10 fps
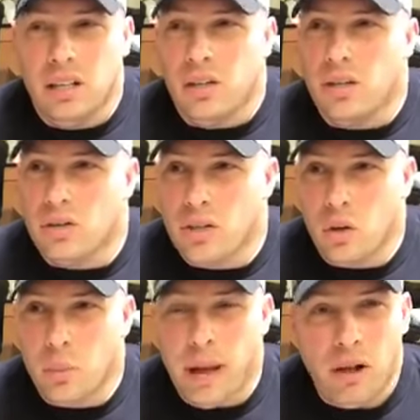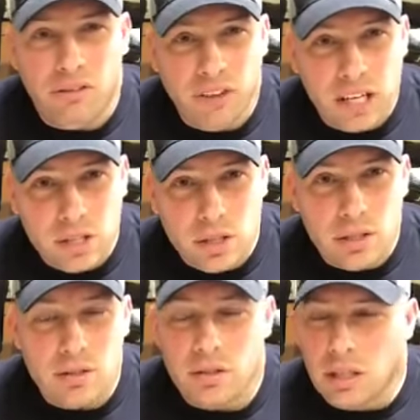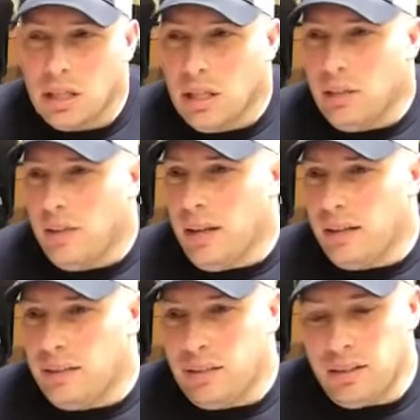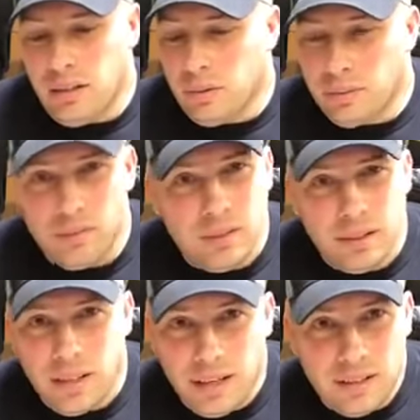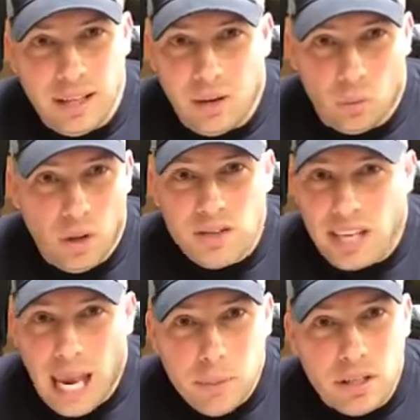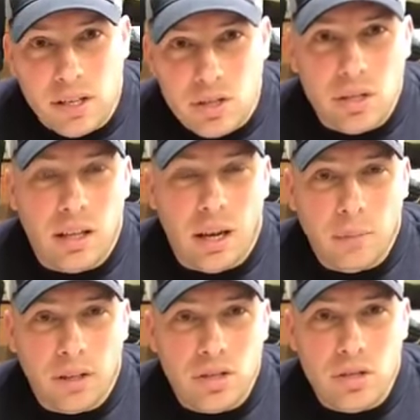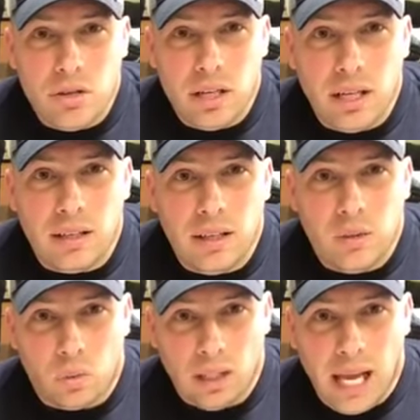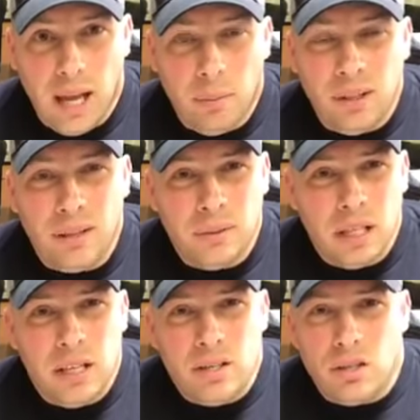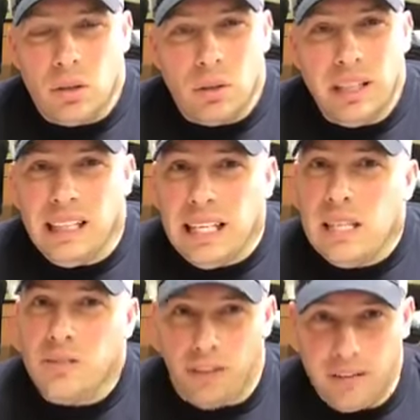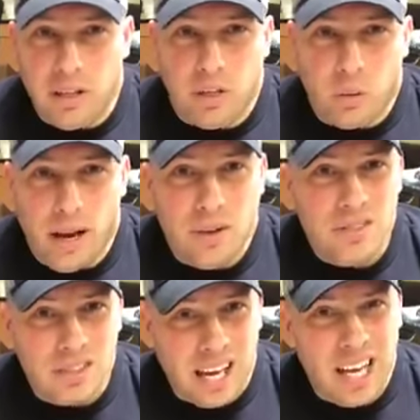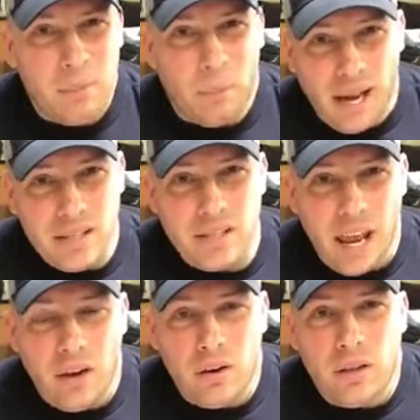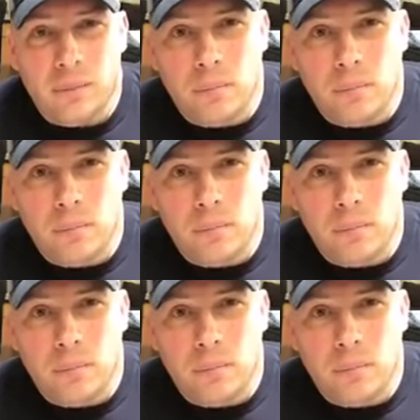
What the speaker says: There's no malfunctions, that it runs the ammunition that I'm going to shoot in it reliably. So at least 500 rounds is kind of my standard.